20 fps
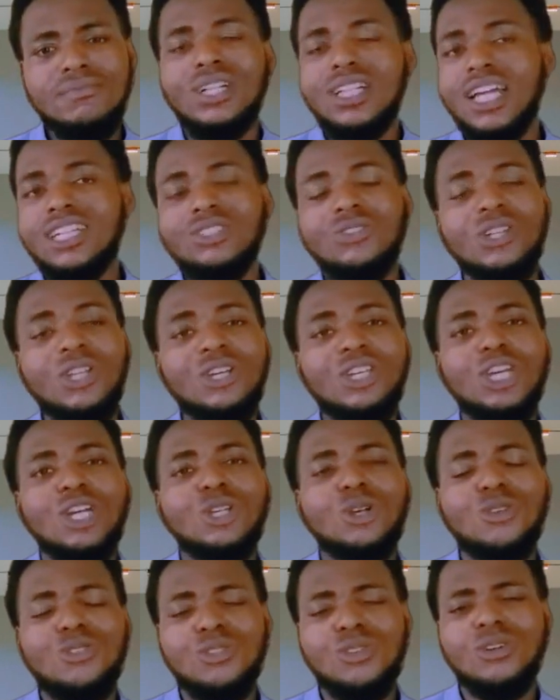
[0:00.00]
Well, guys, I want to
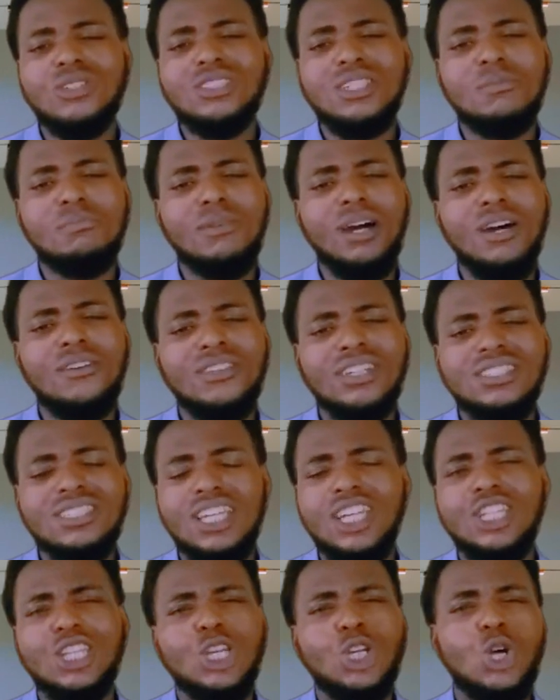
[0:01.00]
hear your thoughts about
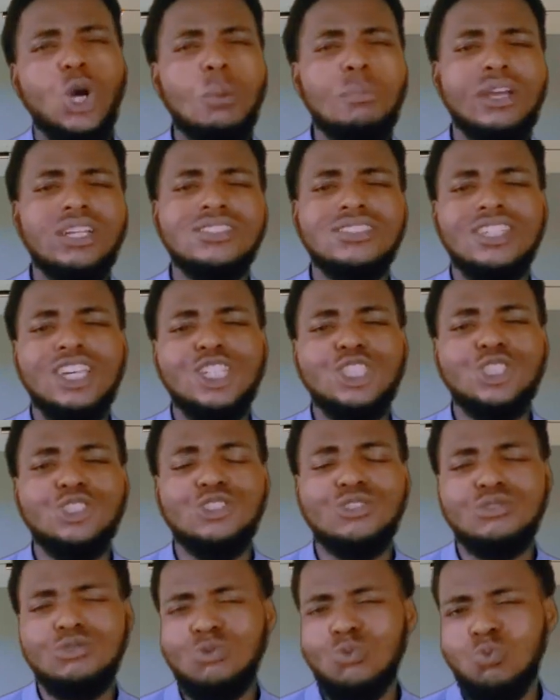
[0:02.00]
this in the comment
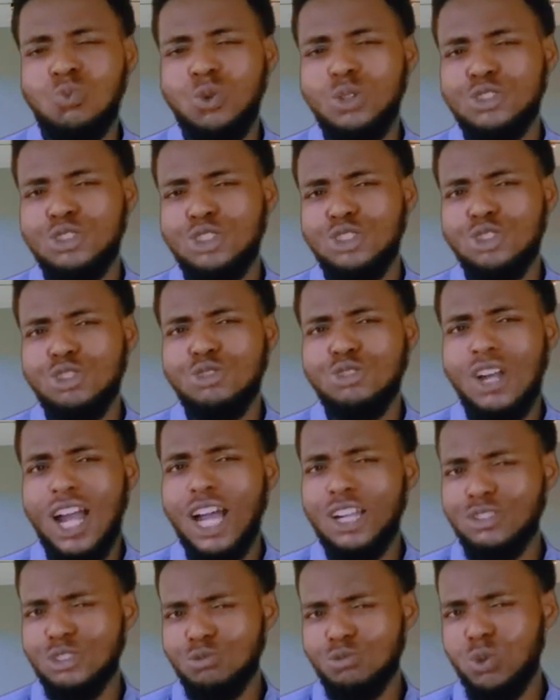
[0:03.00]
section. Would you
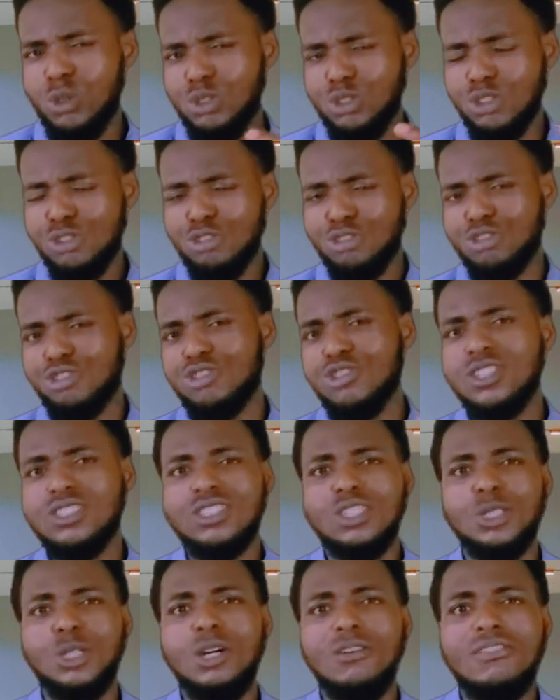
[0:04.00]
I, would you
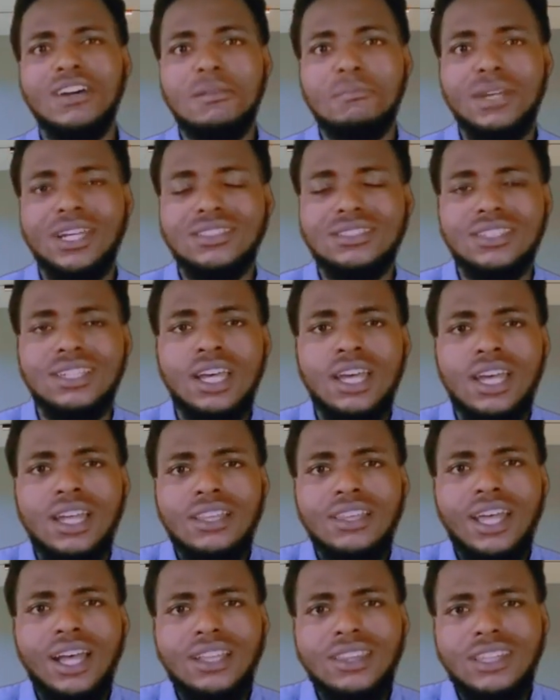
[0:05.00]
trust the government
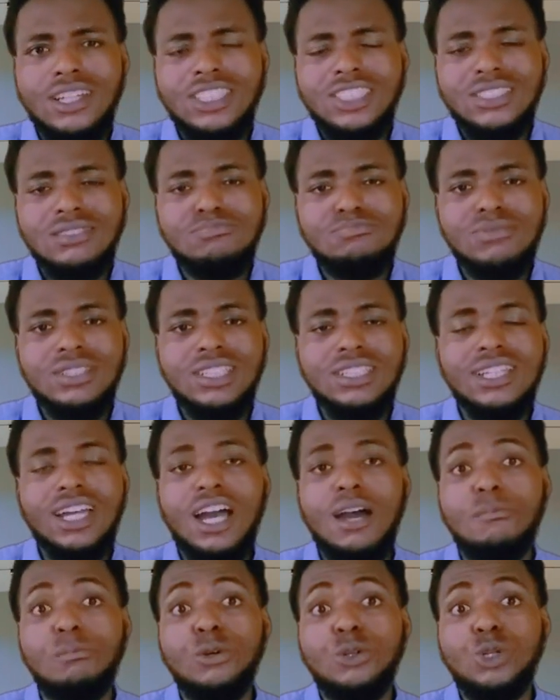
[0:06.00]
that this money
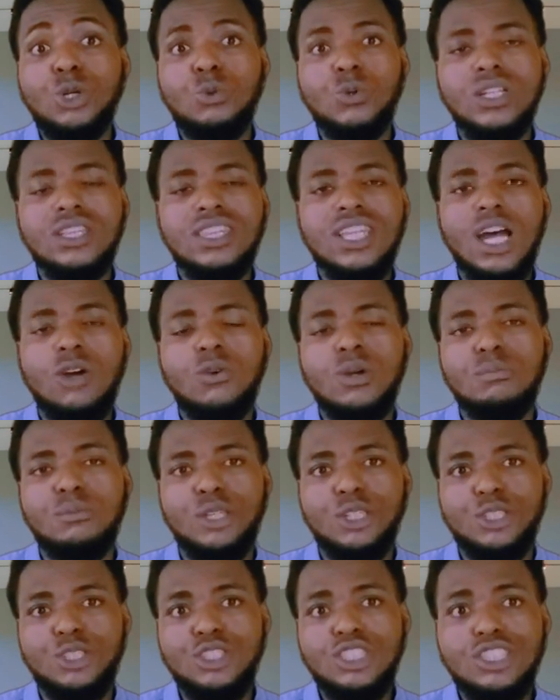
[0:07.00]
that are borrowing now will
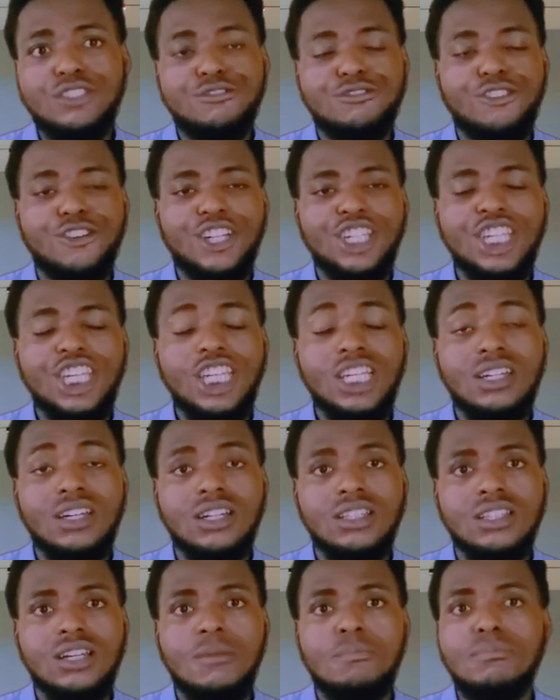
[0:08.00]
be used for
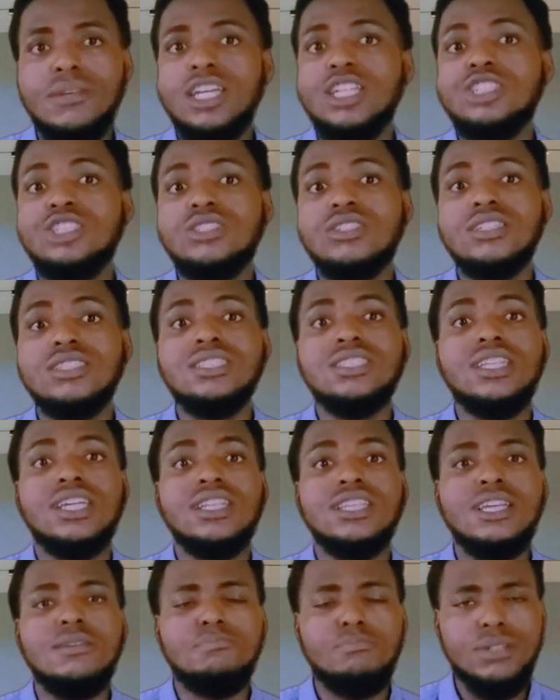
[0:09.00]
economic
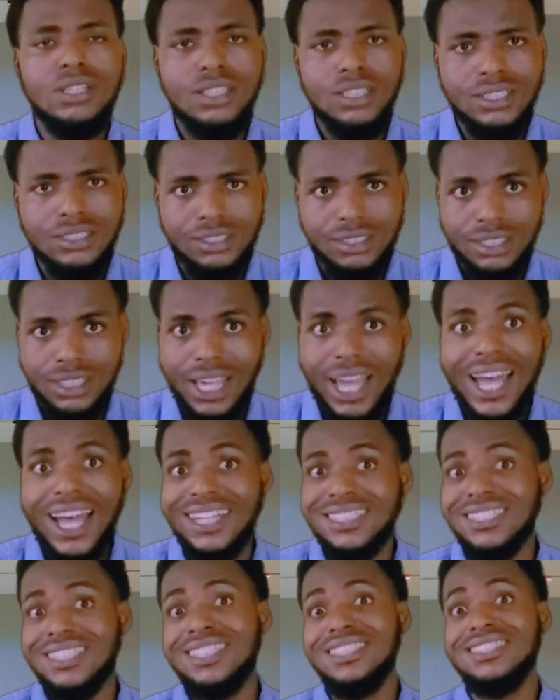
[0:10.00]
sustainability,
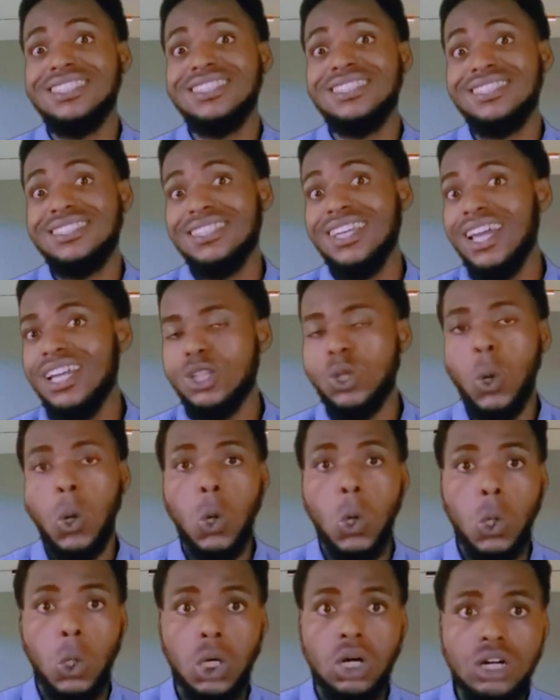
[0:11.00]
as it is said,
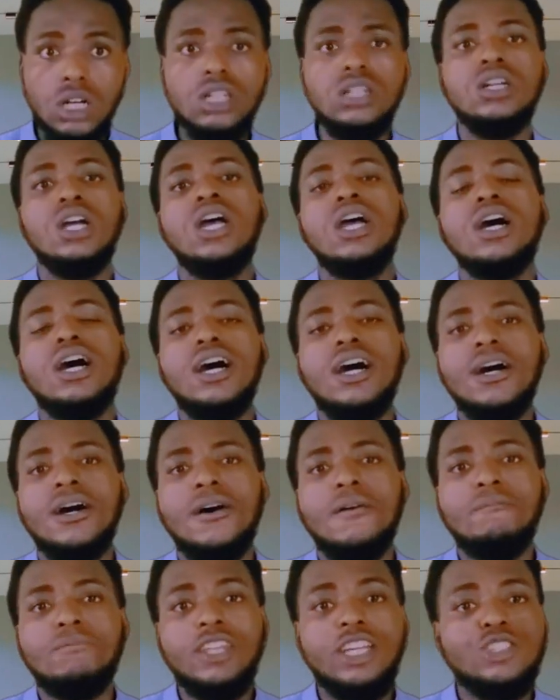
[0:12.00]
or
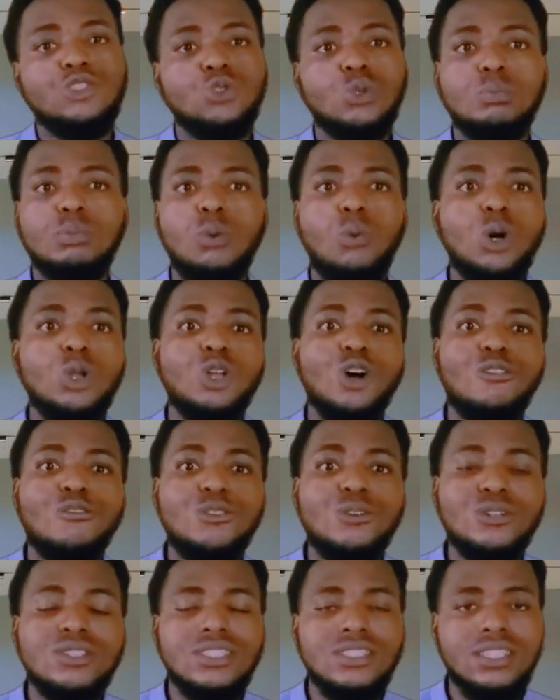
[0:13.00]
um, it should be one
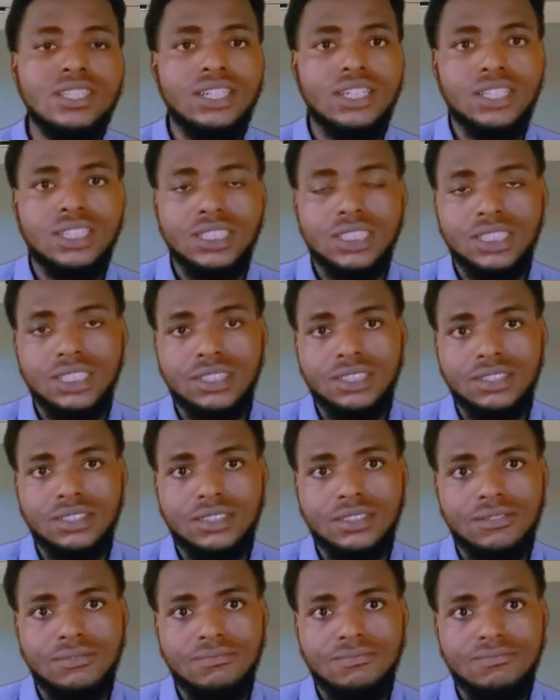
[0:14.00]
of those
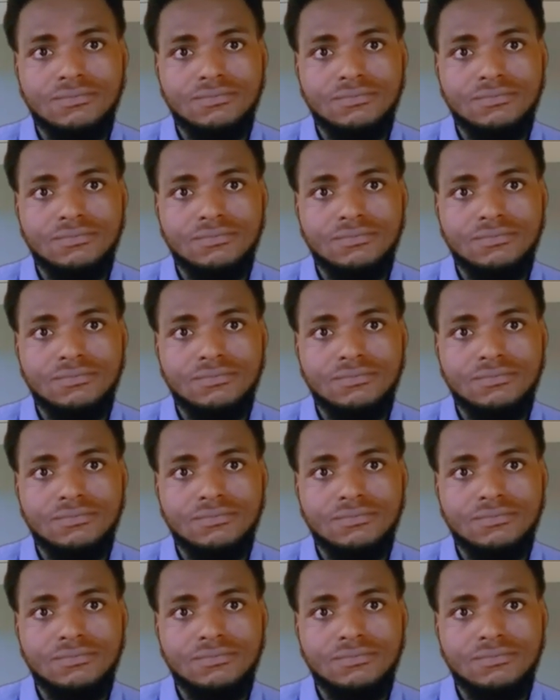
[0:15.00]
things?